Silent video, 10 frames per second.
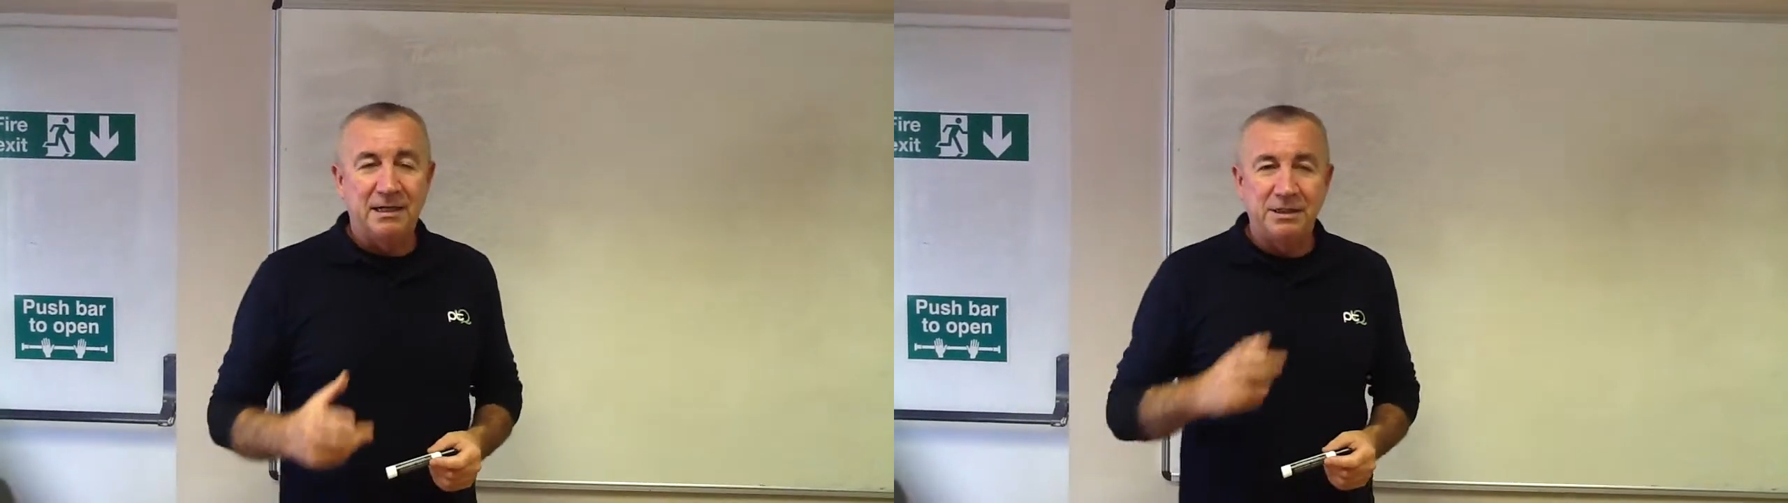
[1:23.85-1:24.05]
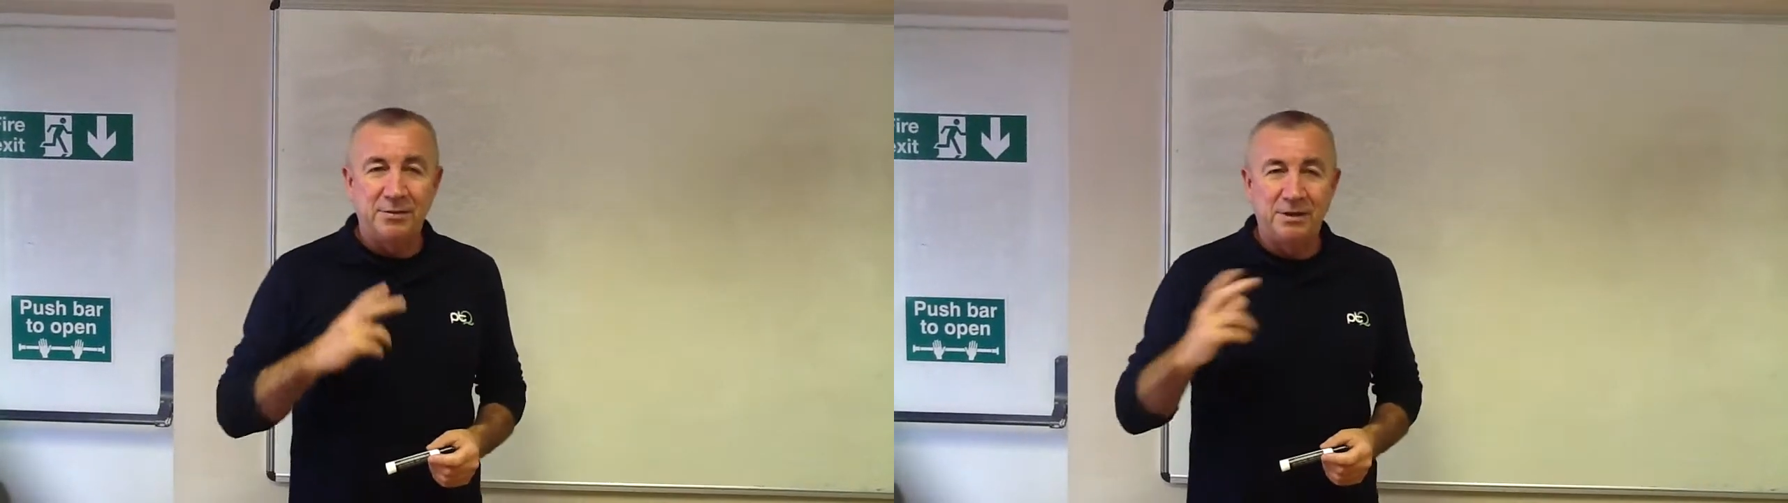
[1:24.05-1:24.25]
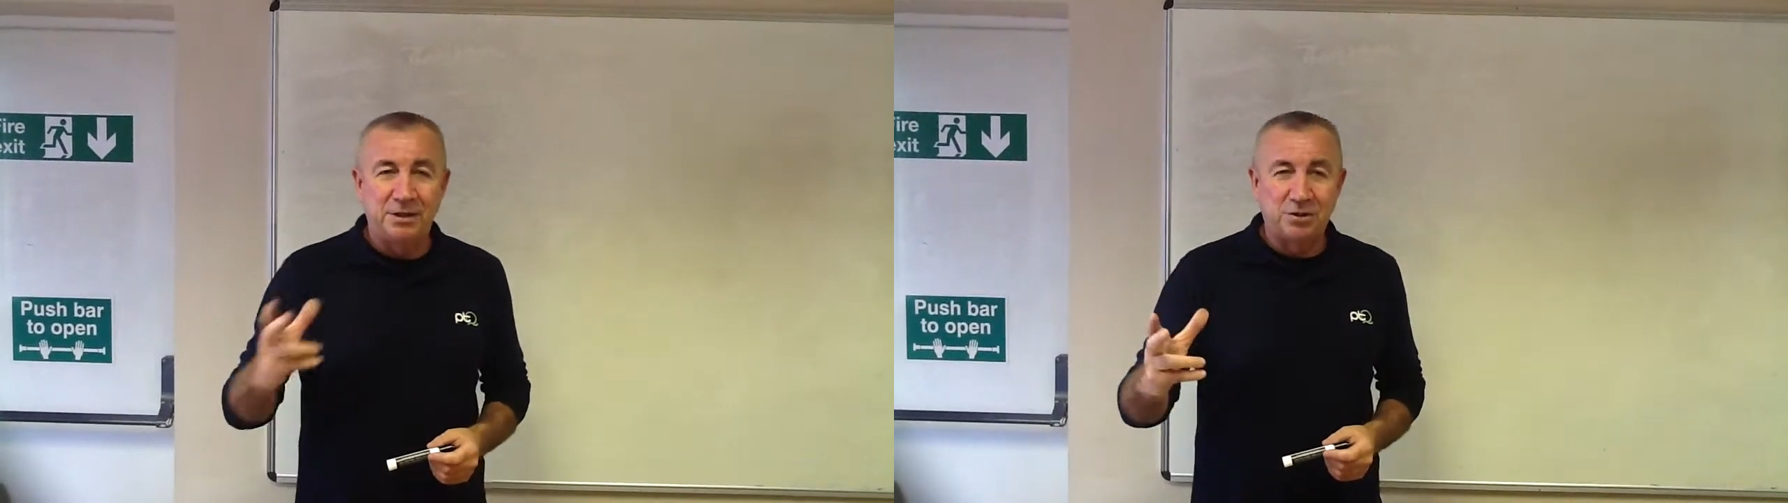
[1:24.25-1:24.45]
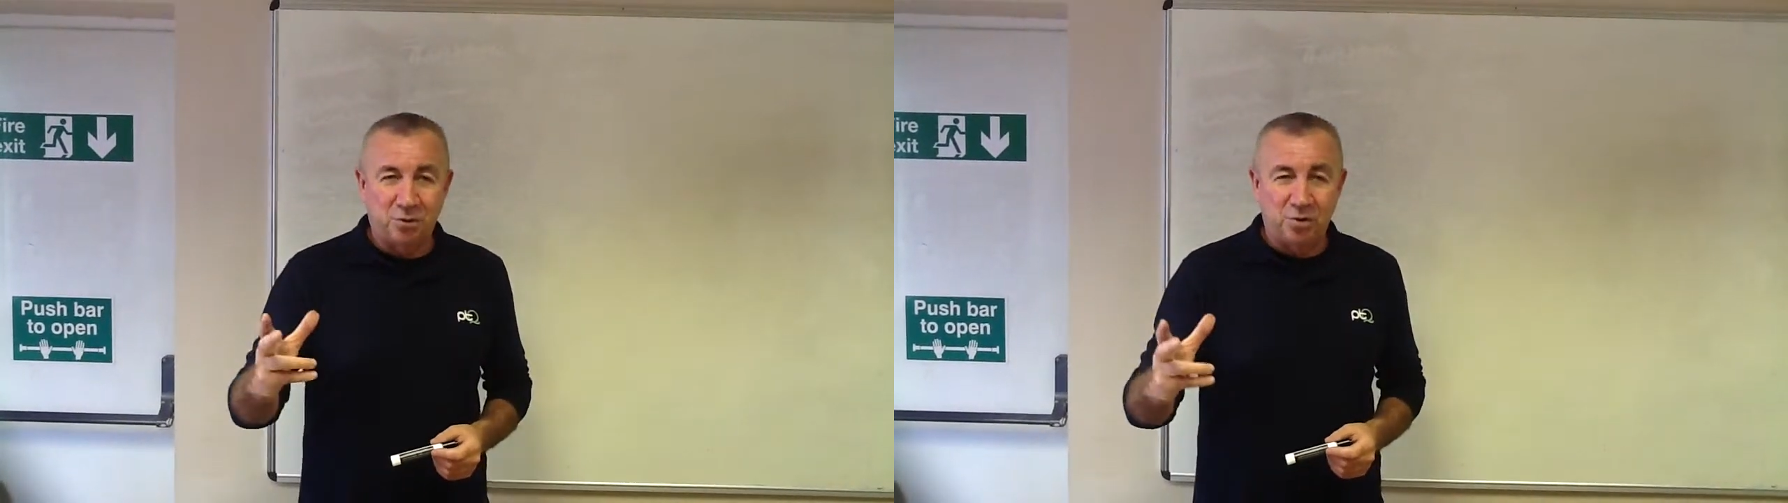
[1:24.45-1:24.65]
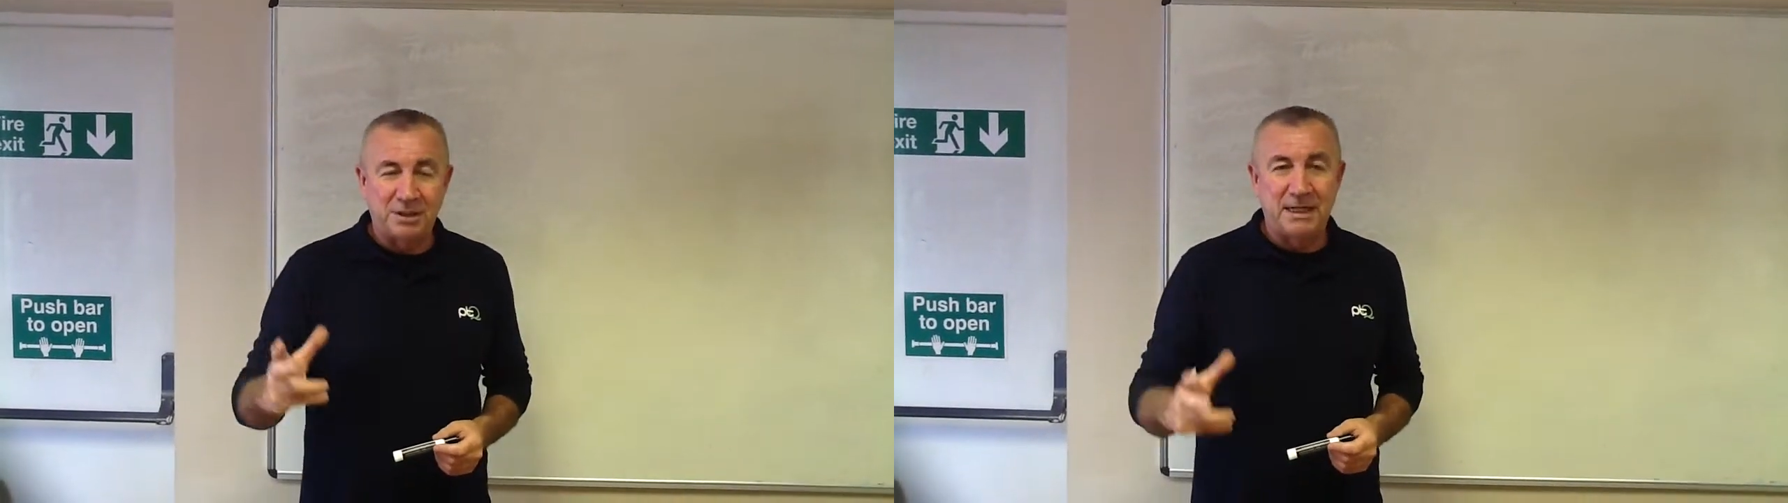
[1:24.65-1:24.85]
doing the
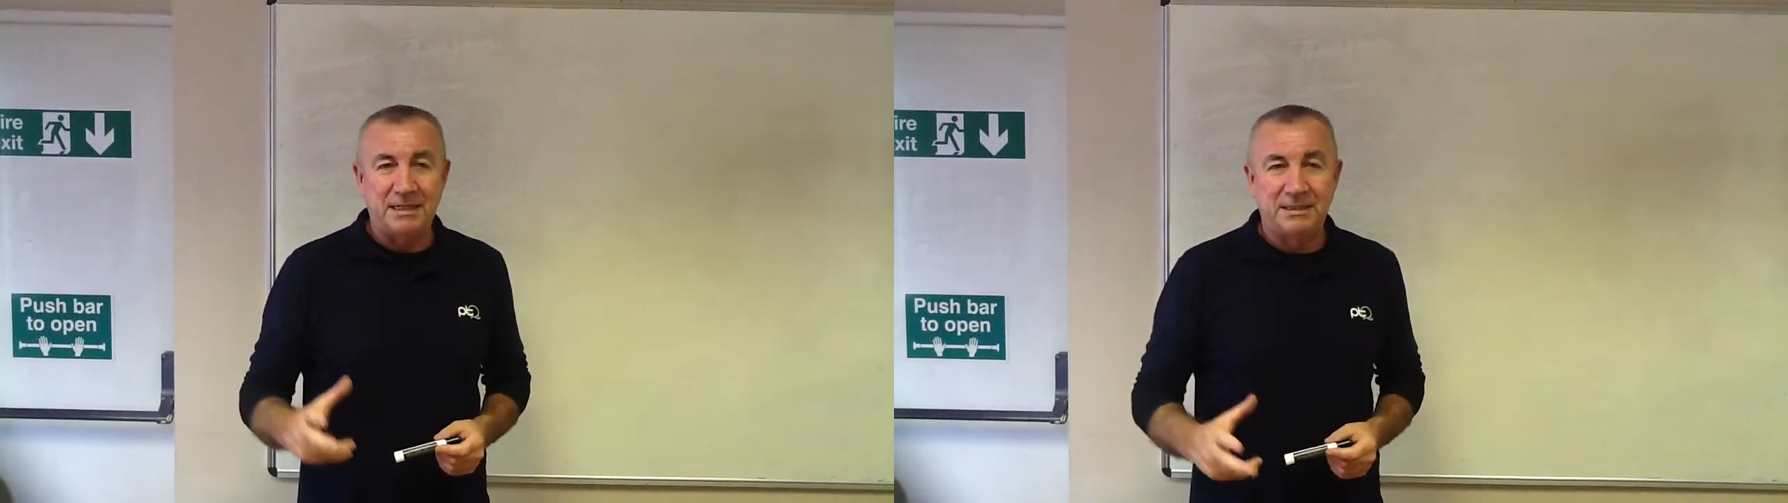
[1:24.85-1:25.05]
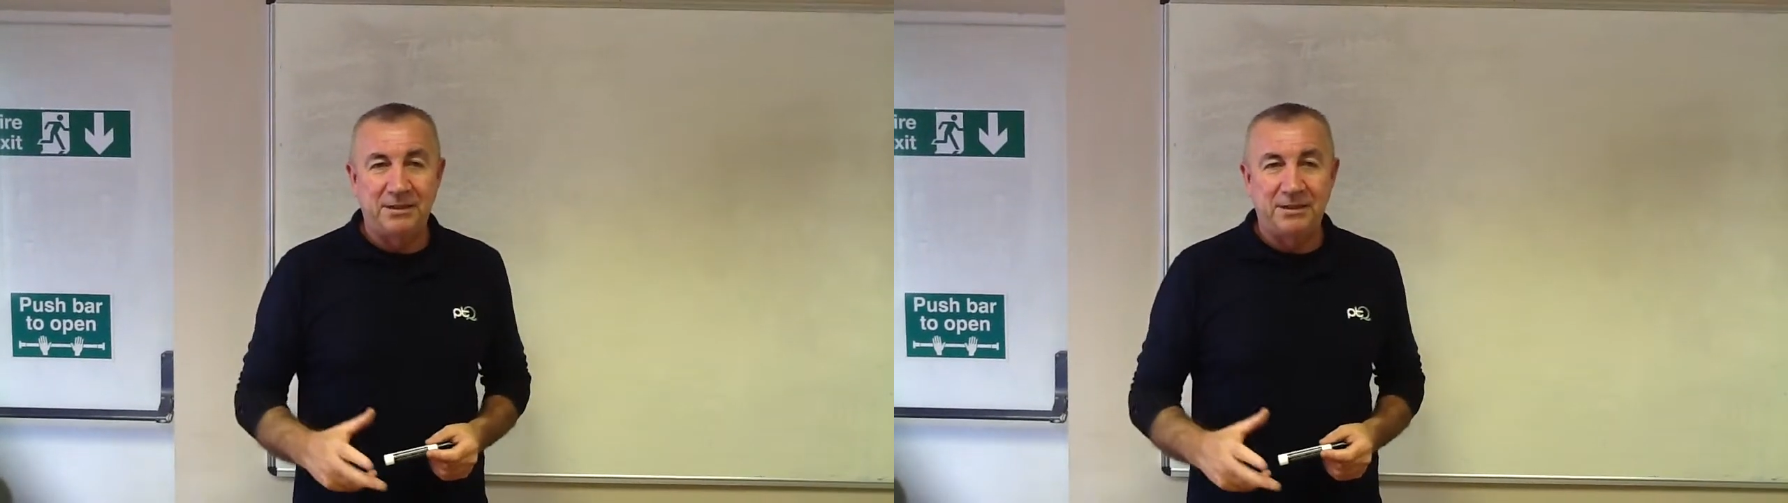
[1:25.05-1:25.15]
talk test